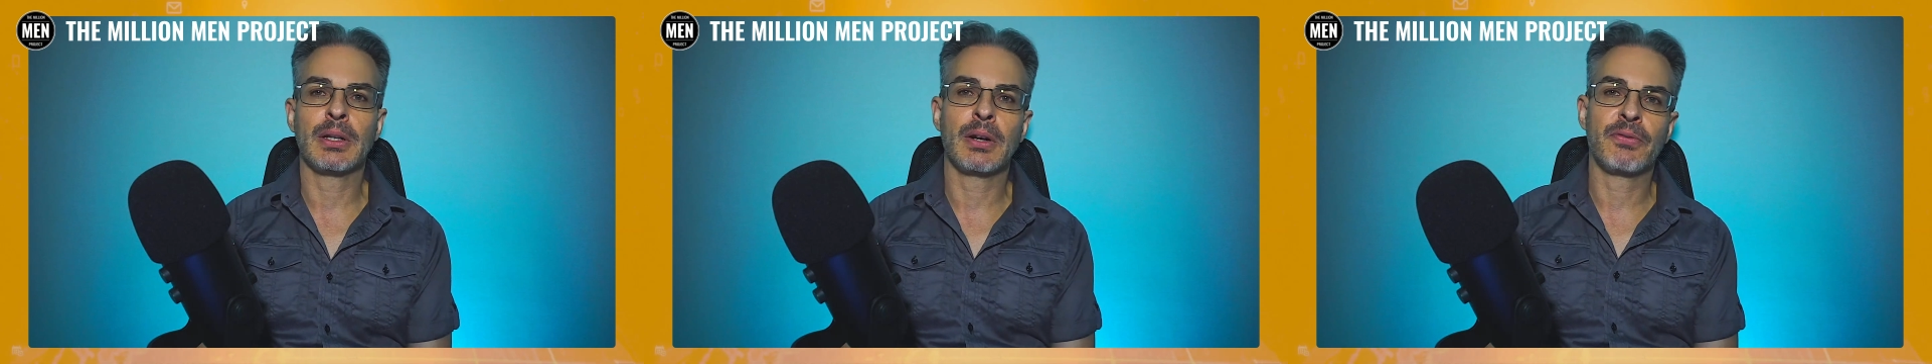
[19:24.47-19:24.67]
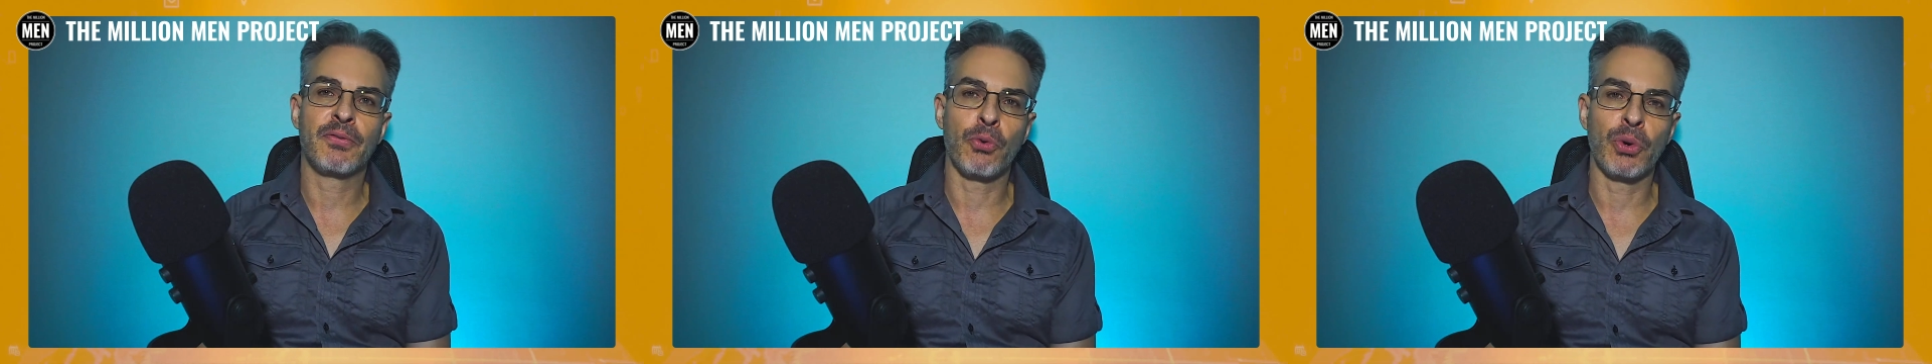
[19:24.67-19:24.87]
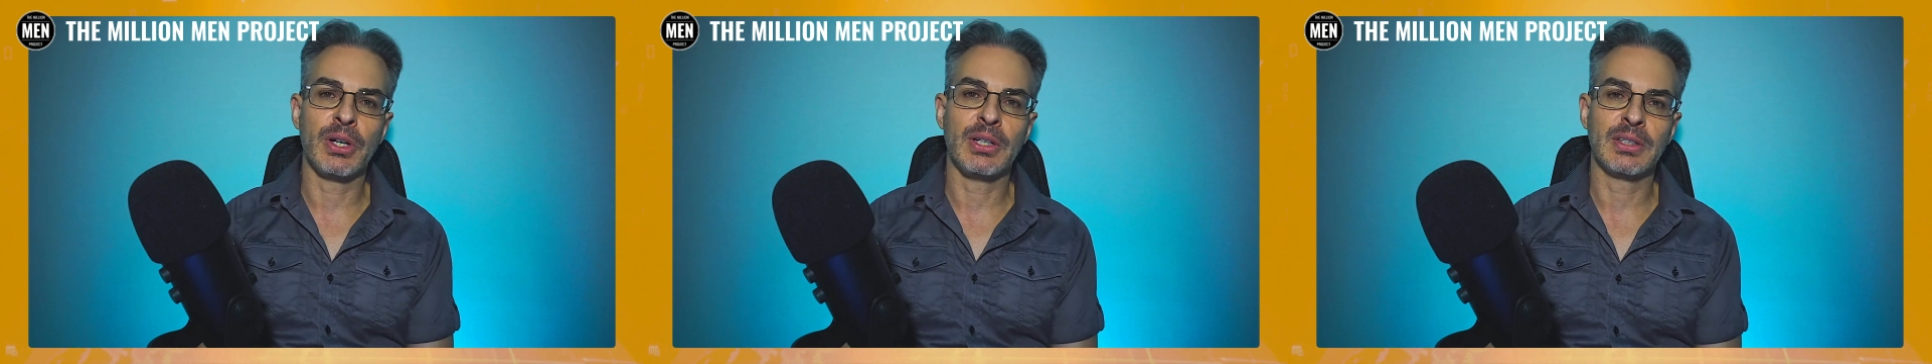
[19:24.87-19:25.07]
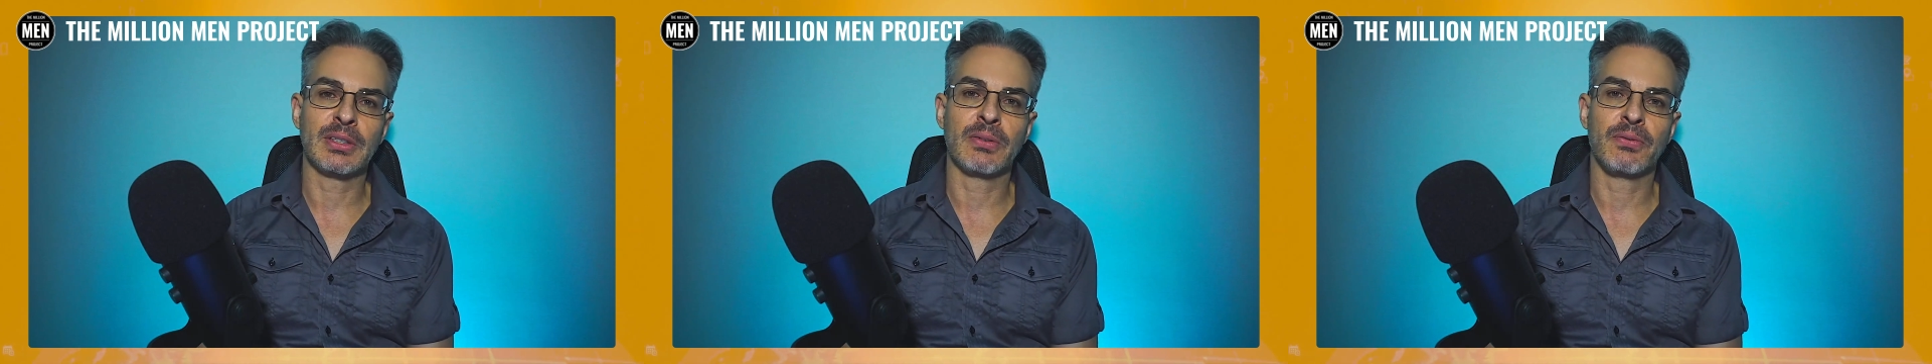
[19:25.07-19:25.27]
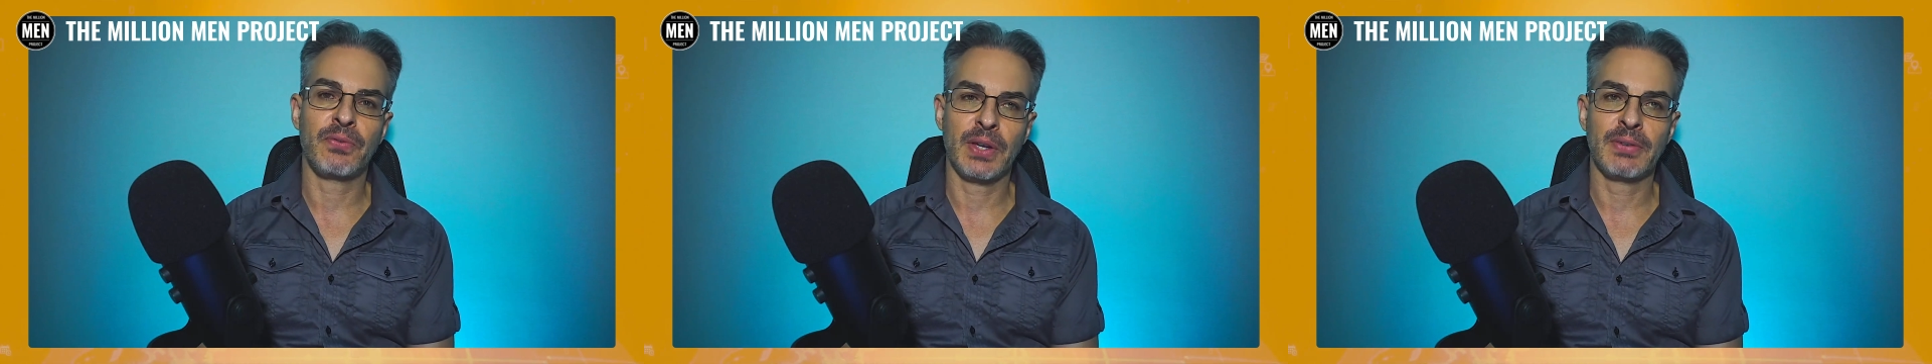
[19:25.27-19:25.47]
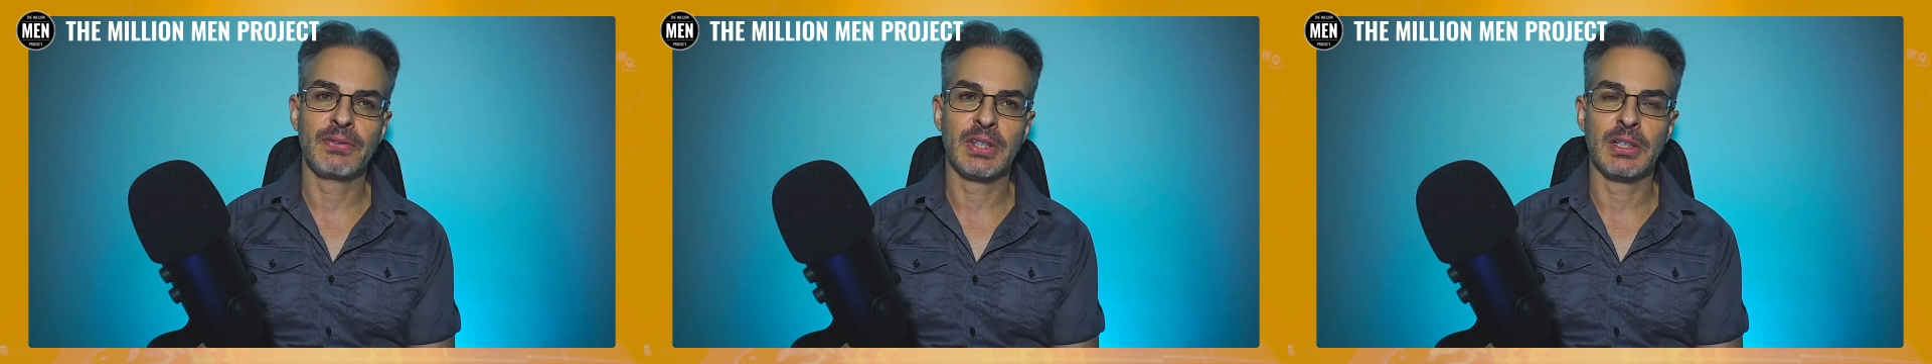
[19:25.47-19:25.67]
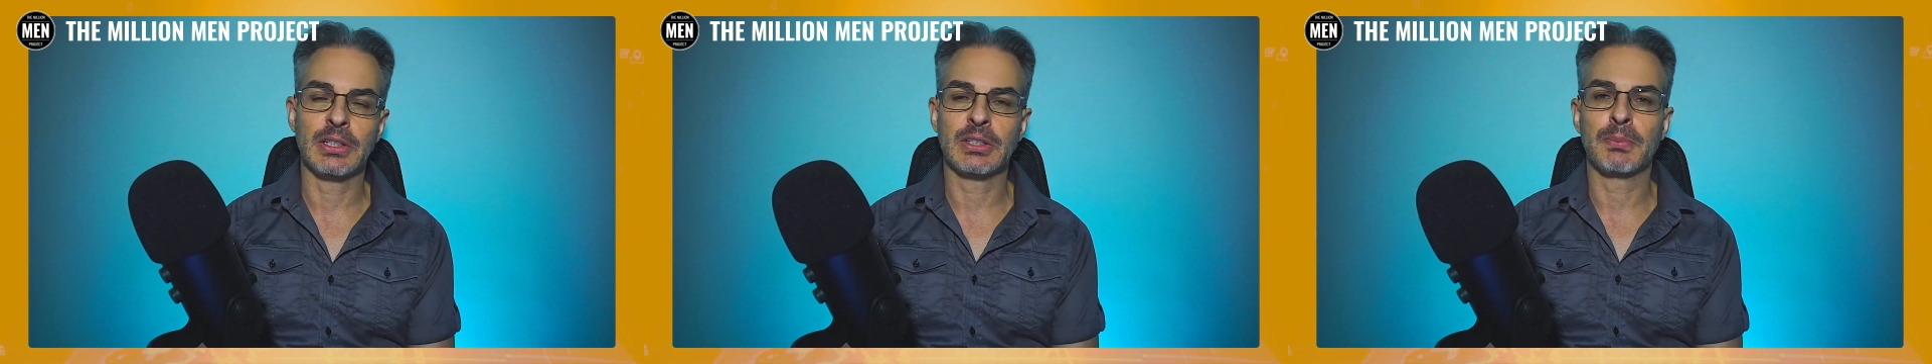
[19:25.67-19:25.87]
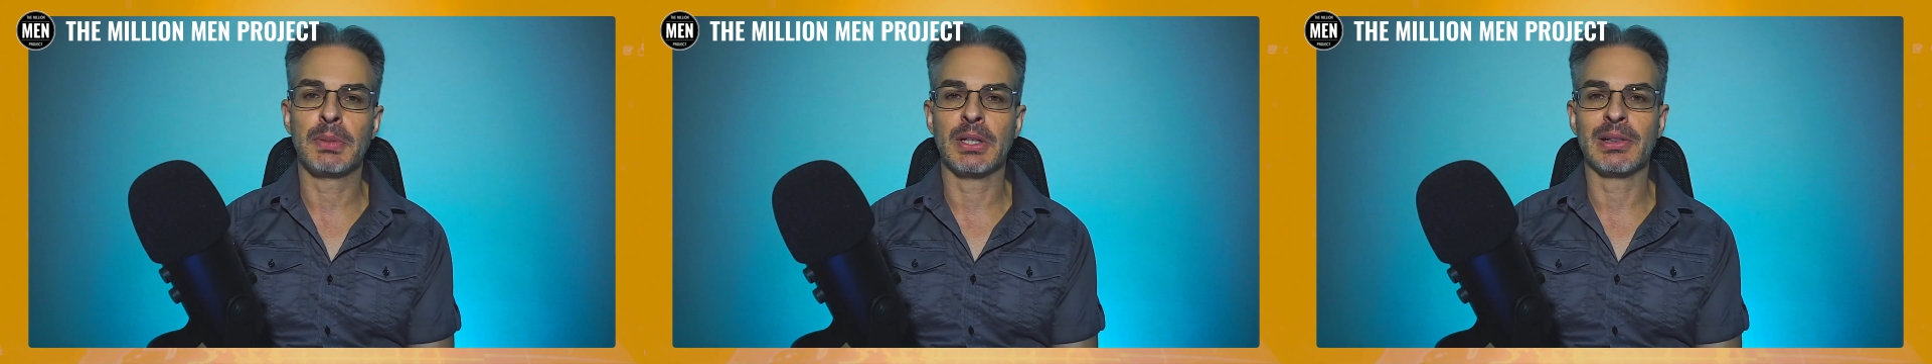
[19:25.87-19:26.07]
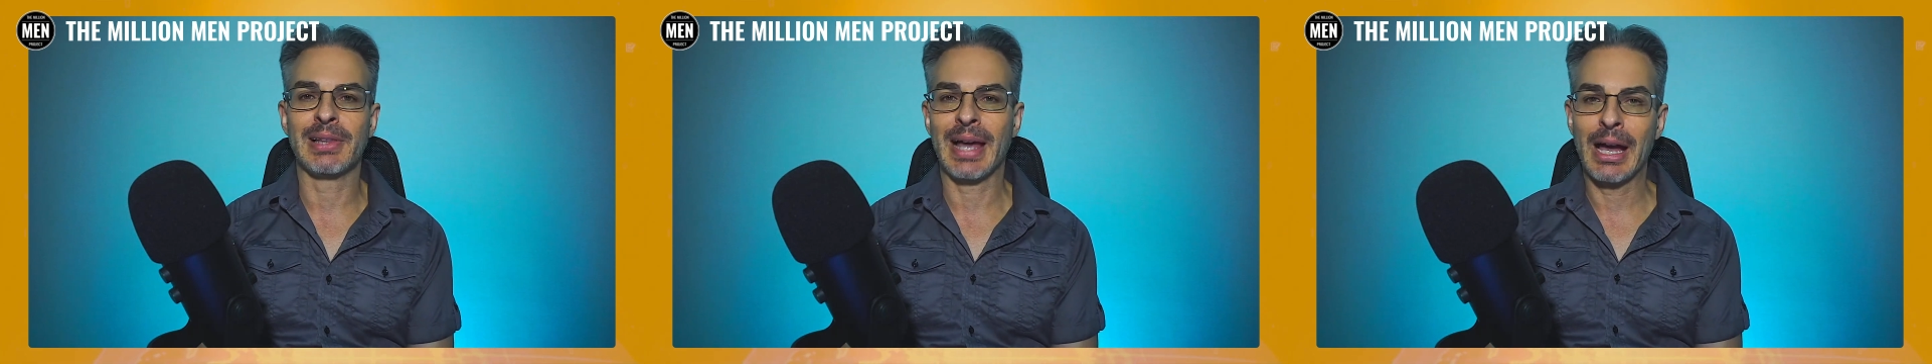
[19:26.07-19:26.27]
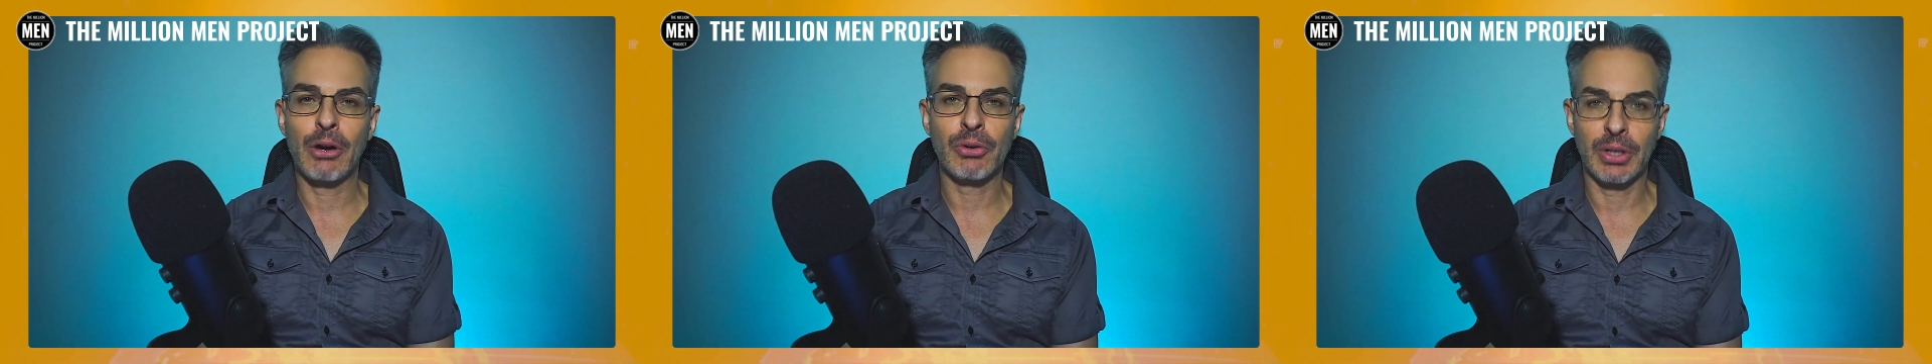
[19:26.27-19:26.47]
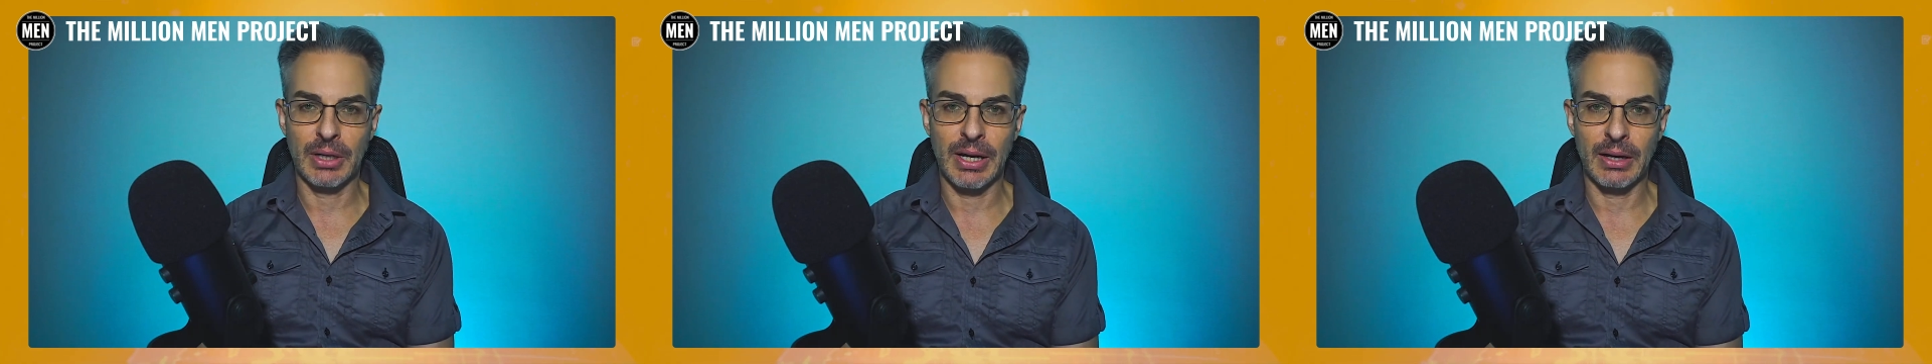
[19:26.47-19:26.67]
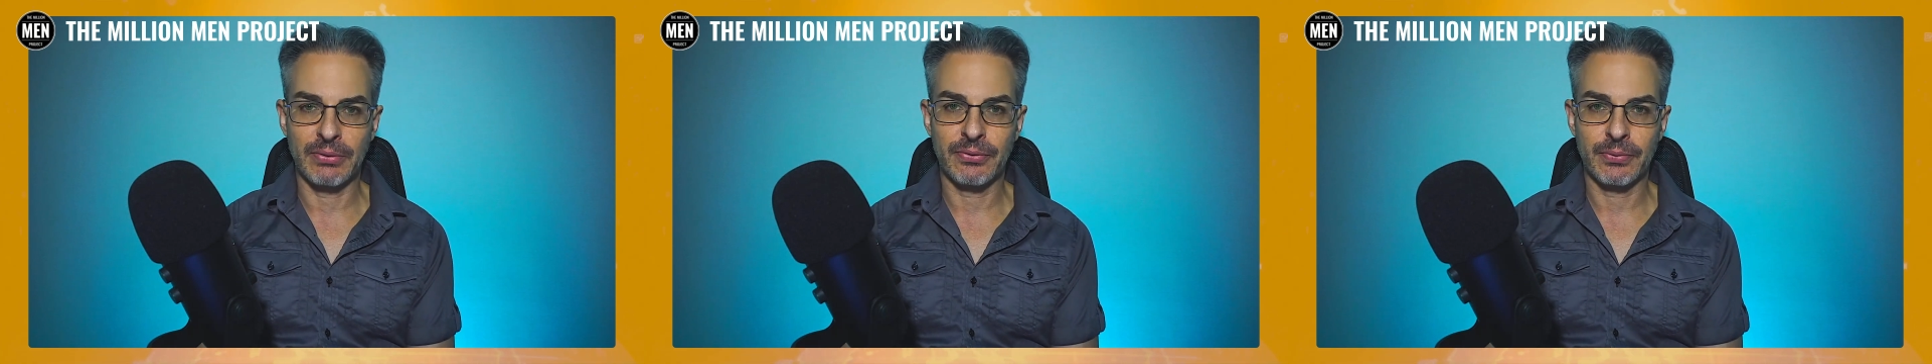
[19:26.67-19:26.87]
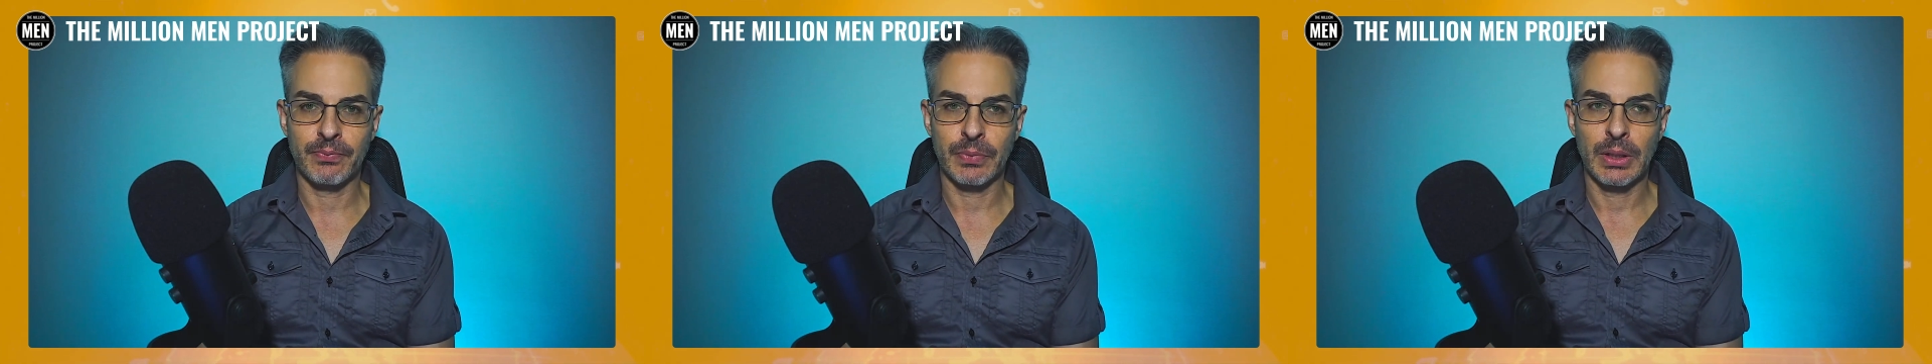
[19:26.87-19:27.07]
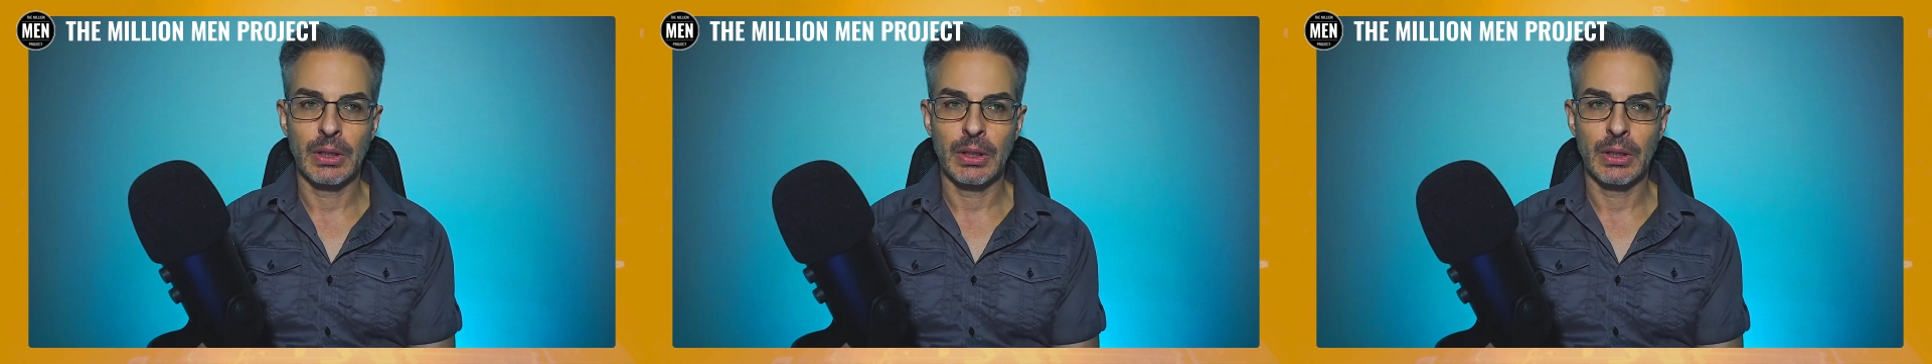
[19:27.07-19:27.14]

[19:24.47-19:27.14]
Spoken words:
their 40s and 50s be loud enough?